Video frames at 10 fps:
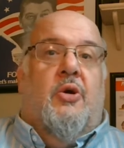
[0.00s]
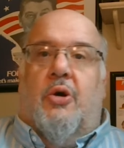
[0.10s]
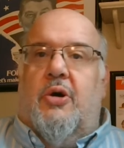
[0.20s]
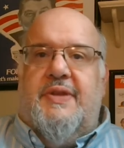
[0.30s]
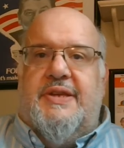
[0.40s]

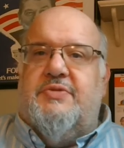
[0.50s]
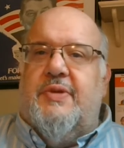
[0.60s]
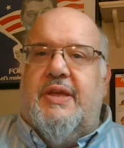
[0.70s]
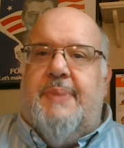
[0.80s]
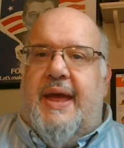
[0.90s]
All these
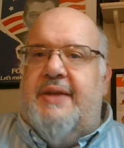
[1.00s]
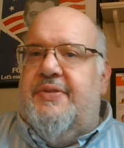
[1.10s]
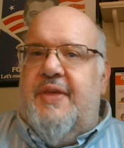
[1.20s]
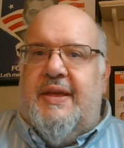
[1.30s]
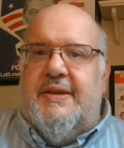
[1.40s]
really bad
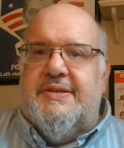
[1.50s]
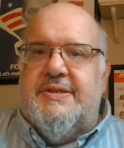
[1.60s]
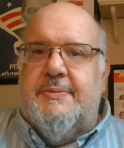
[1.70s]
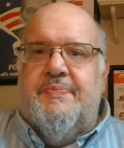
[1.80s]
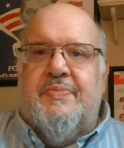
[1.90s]
things.